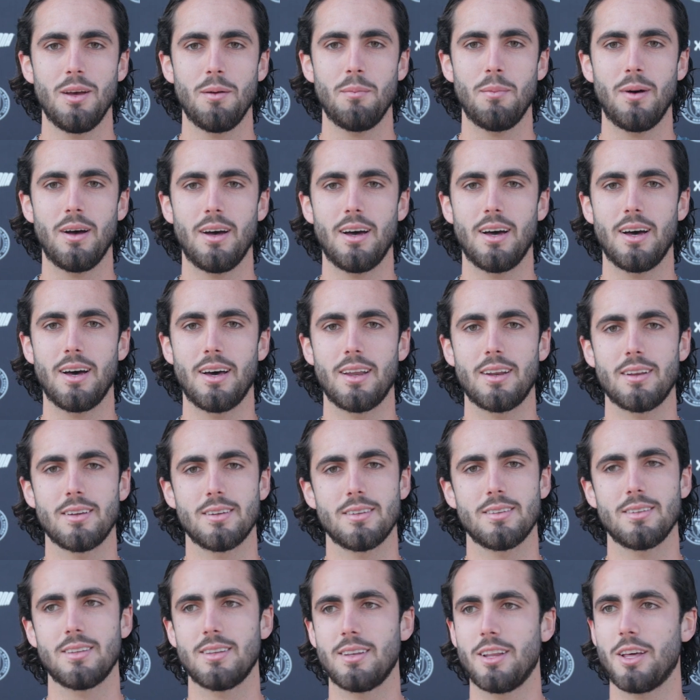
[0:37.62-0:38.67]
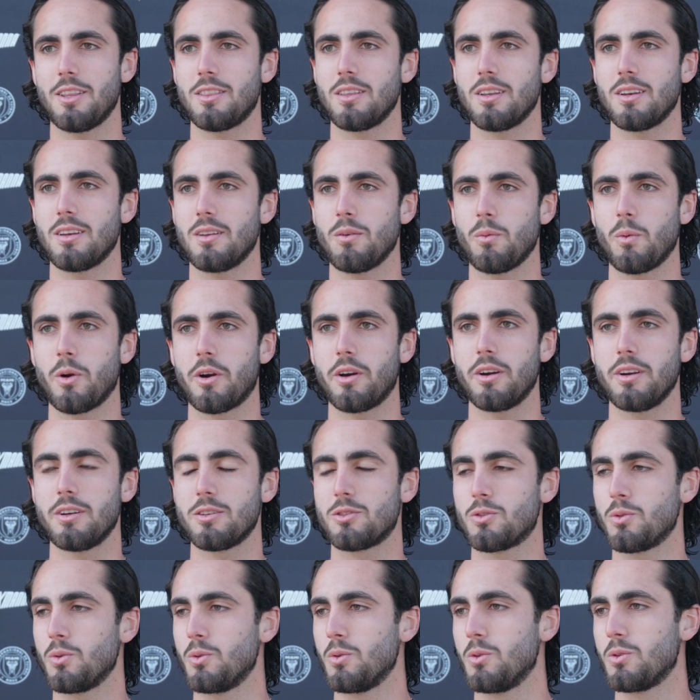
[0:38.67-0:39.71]
but nothing. We're here
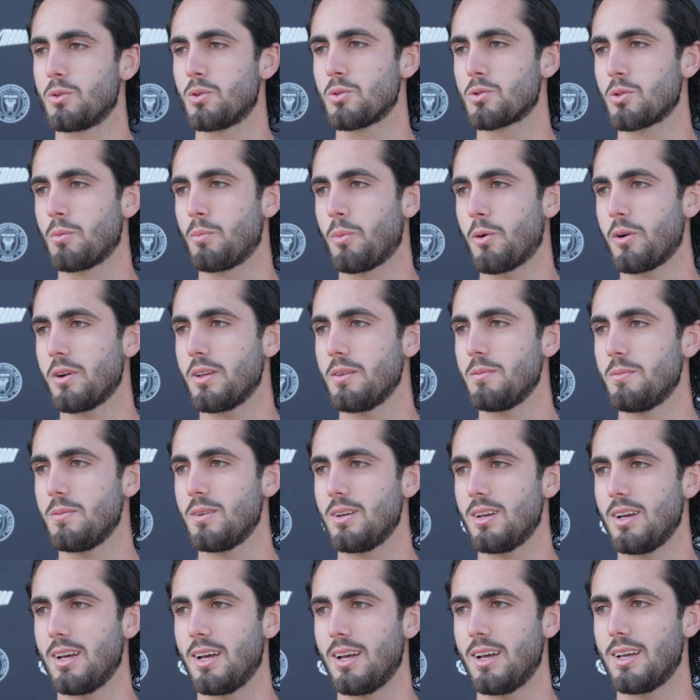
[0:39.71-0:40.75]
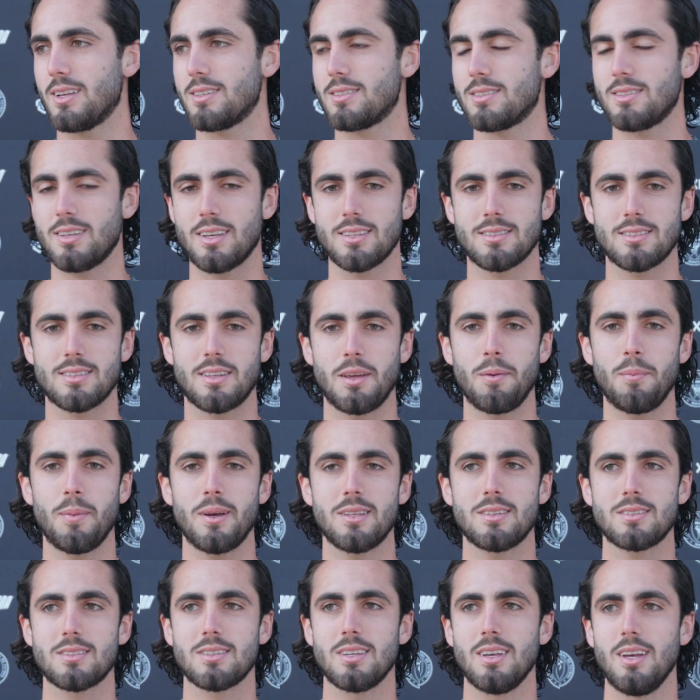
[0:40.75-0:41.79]
to support him as
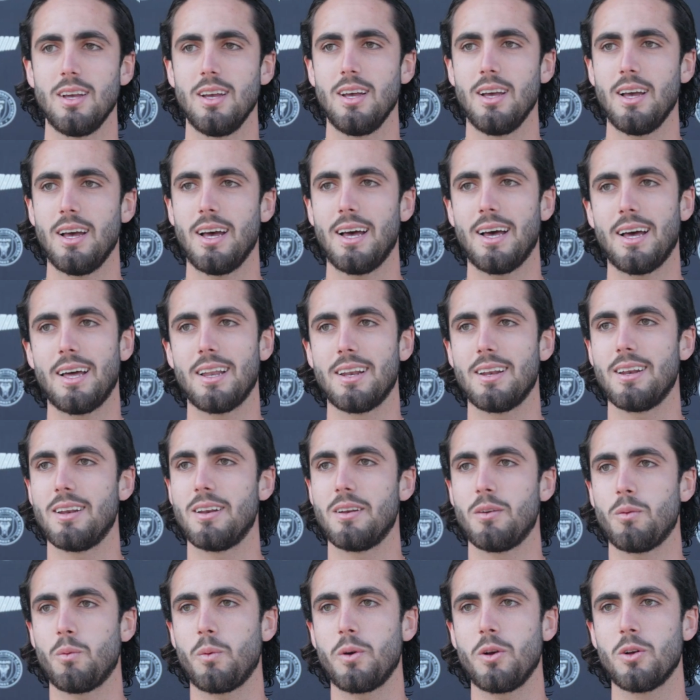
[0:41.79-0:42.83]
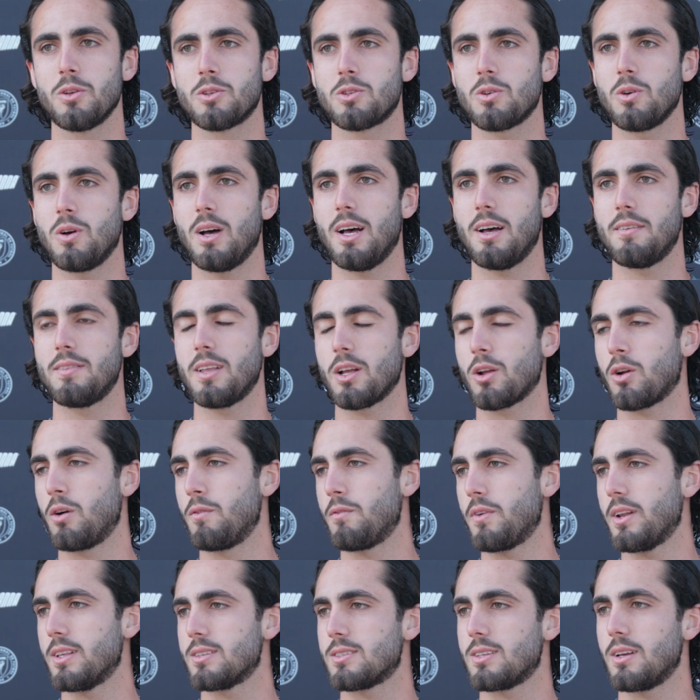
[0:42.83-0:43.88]
teammates, and we also have the
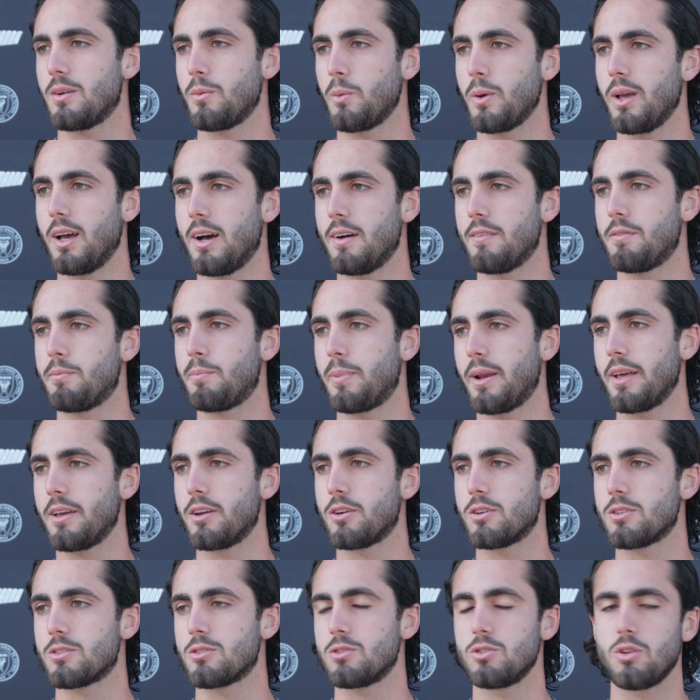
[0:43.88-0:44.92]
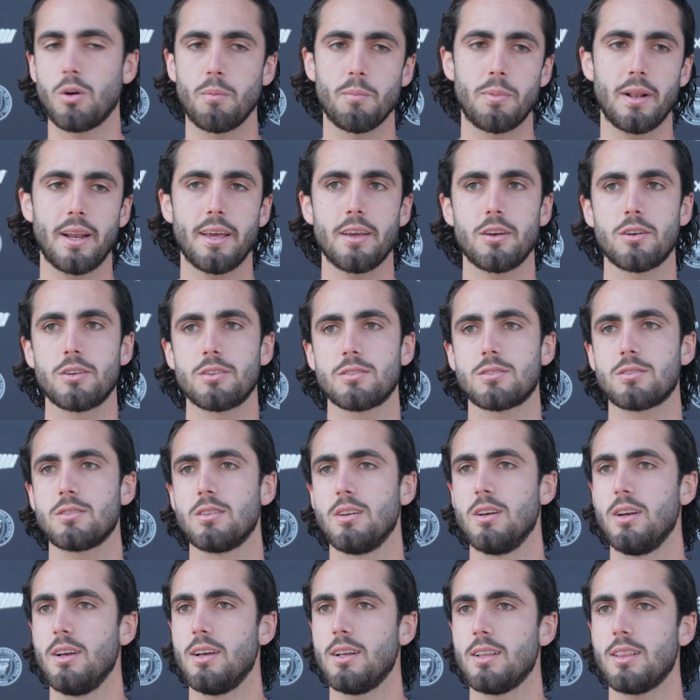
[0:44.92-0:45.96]
confidence that we have players, young players,
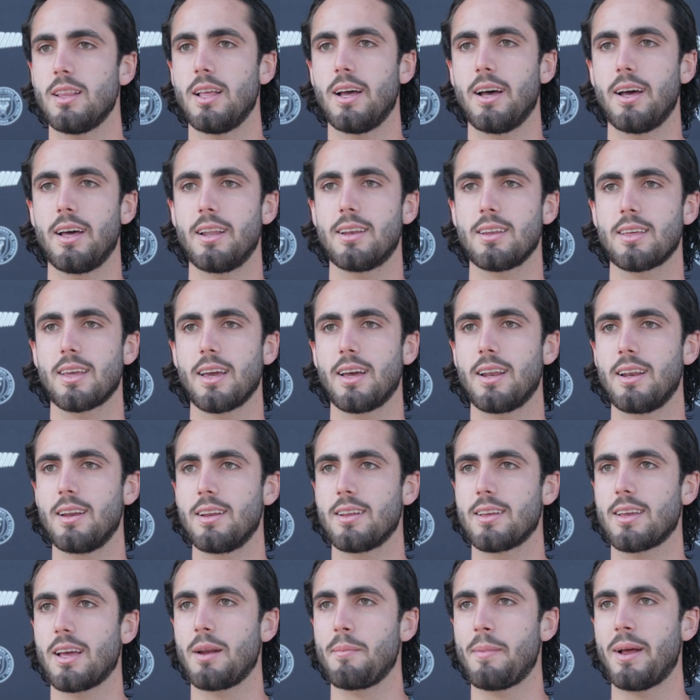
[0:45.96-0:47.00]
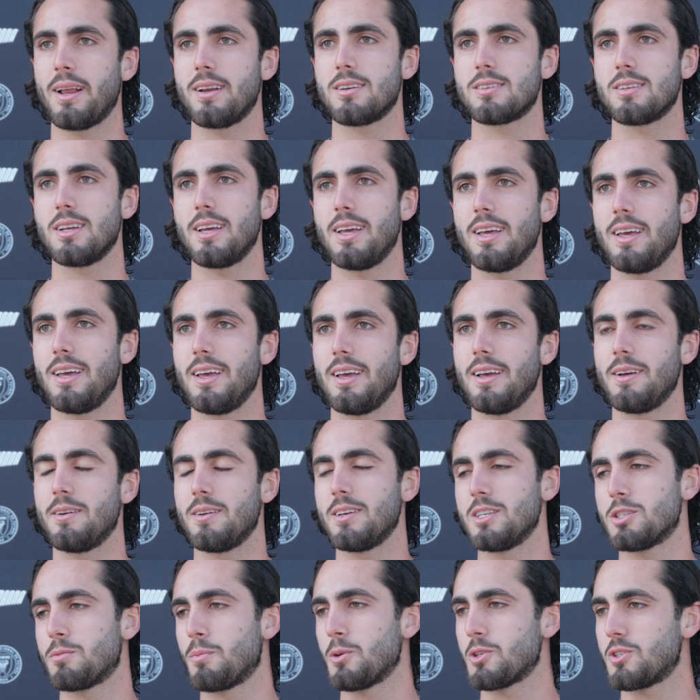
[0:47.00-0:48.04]
that can manage
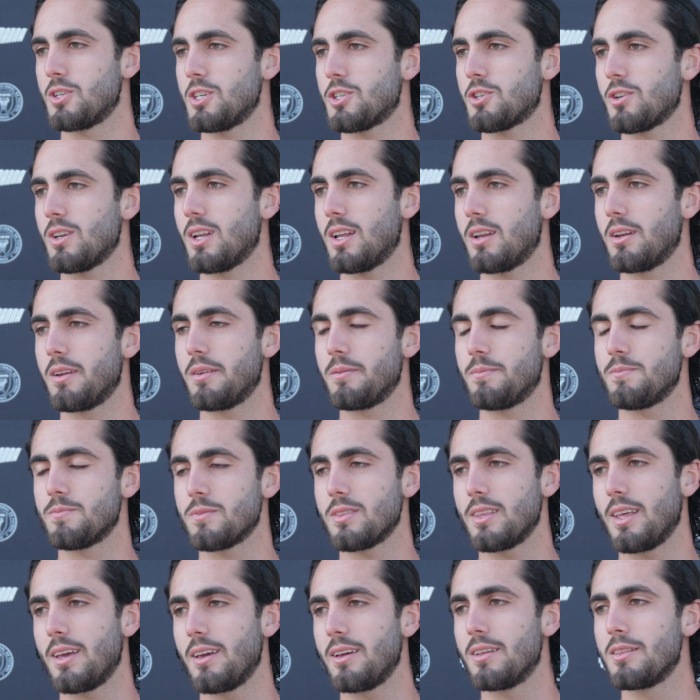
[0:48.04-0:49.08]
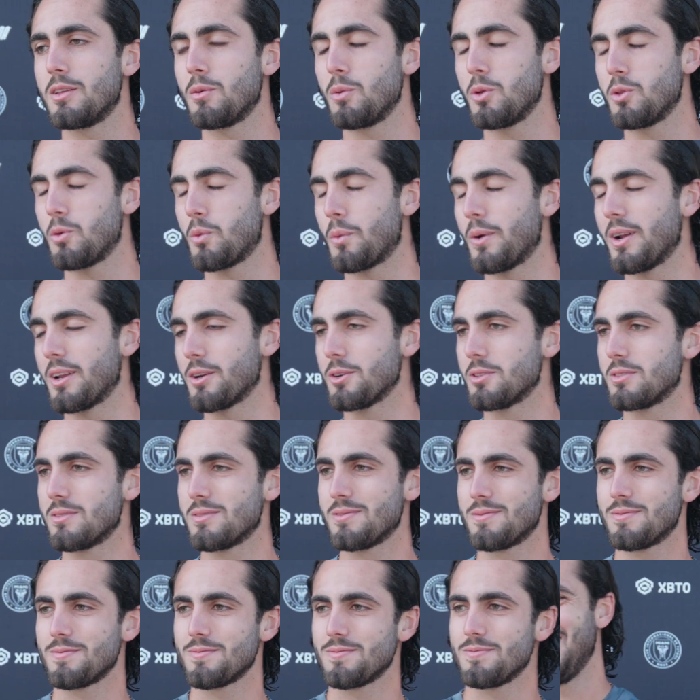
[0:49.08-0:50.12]
his position, and they will do really good.
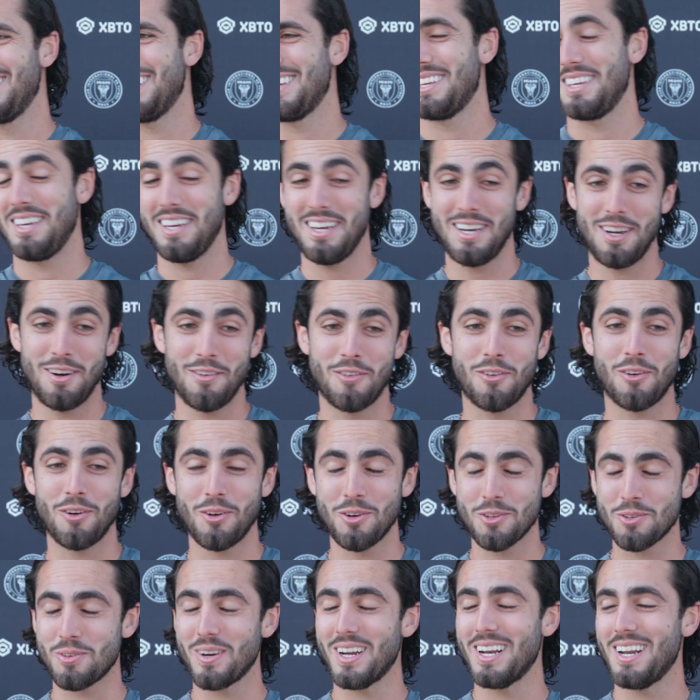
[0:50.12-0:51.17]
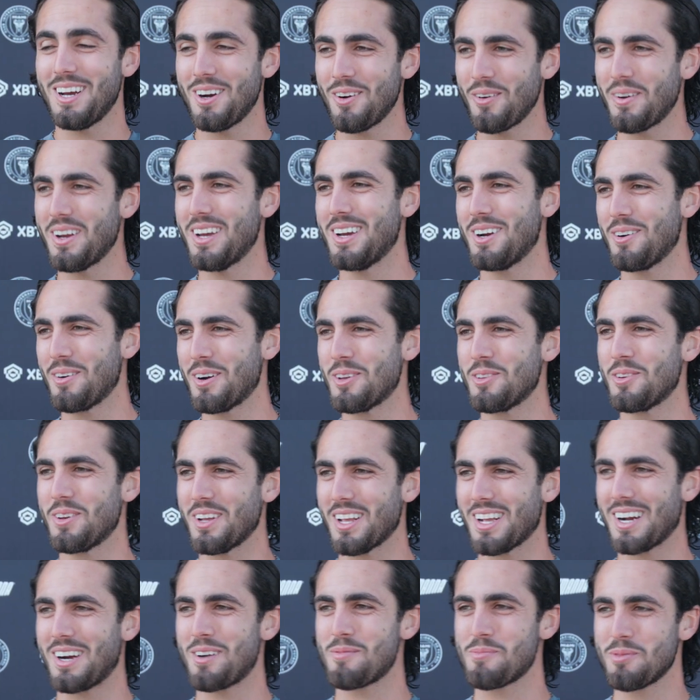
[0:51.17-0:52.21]
Yeah, of course. Right now we're doing
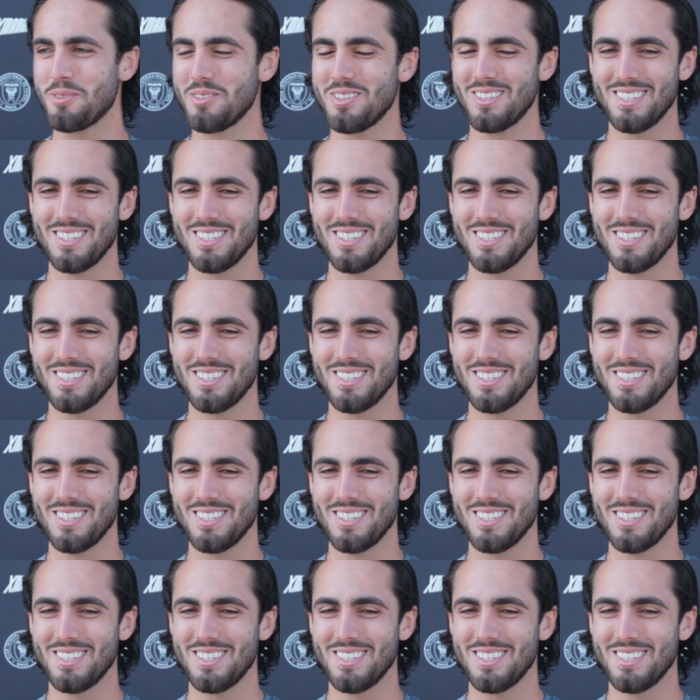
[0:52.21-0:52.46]
carpool.